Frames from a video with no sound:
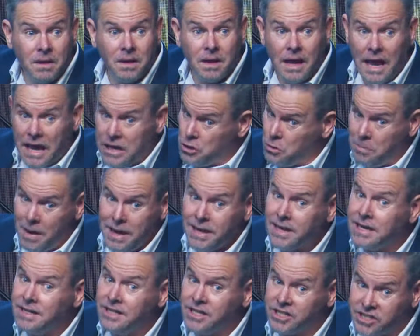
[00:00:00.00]
and you're
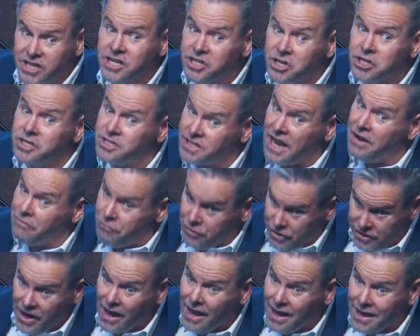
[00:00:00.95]
making decisions every
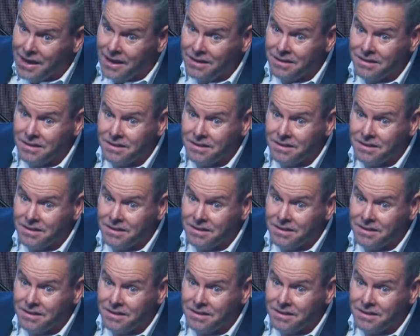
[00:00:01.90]
day,